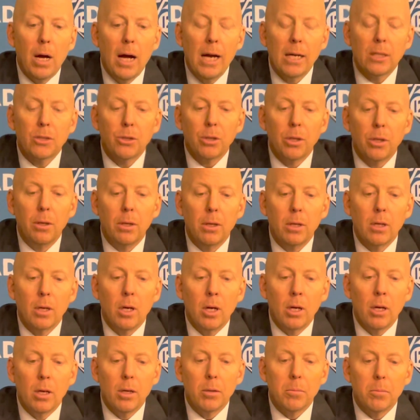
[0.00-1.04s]
Actually,
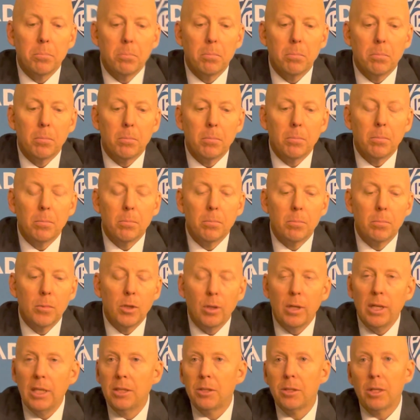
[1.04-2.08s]

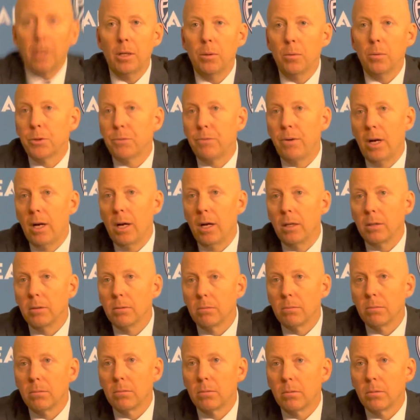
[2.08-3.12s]
he said he was fine.
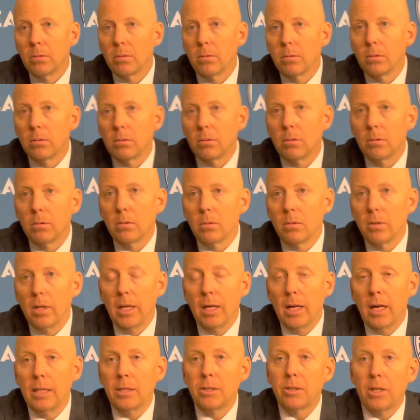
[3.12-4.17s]
Then
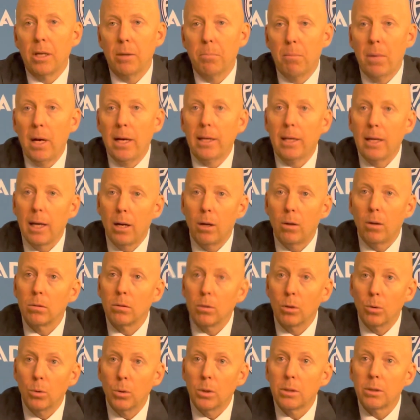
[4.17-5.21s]
I sent Mike out,
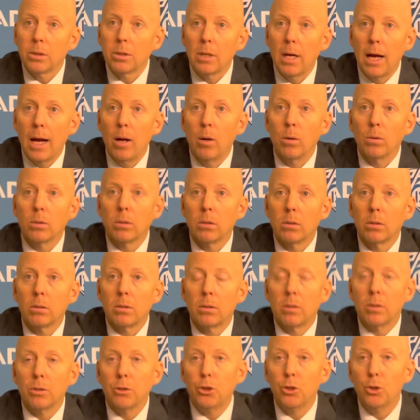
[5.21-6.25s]
Lewis out,
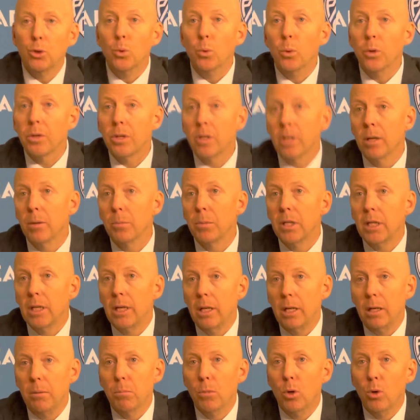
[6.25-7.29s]
to shoot with him and get
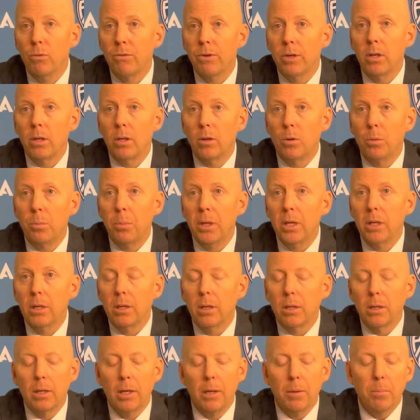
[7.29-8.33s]
him moving a little bit.
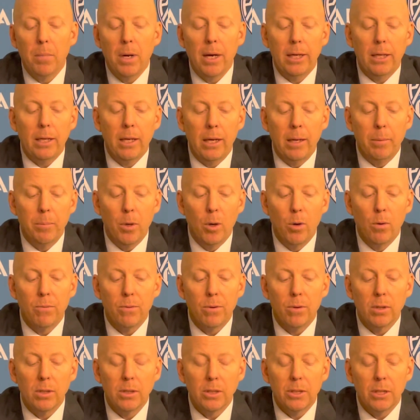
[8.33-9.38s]
Mike came
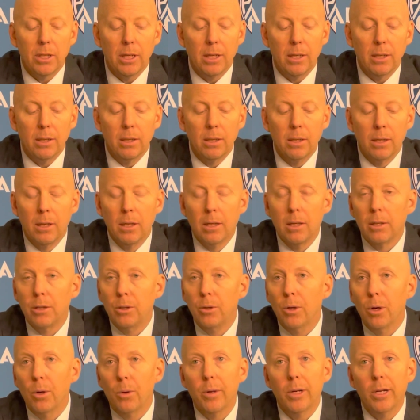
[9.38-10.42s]
over and said, you
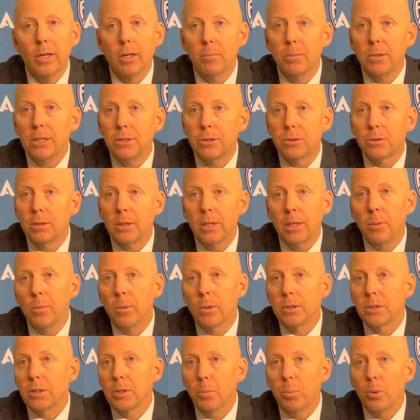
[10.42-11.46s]
know him, he
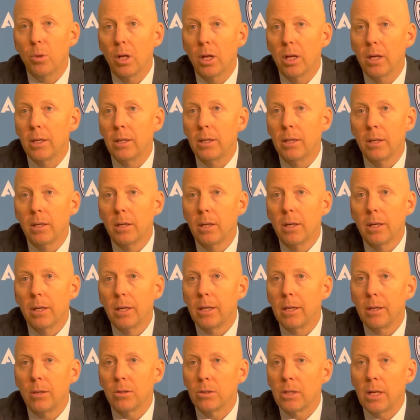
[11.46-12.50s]
wants to play.
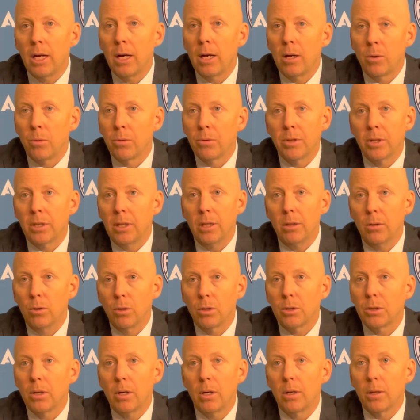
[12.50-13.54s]
He was, I don't think he
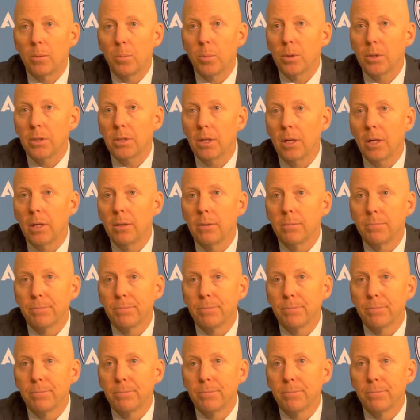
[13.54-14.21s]
looks 100%.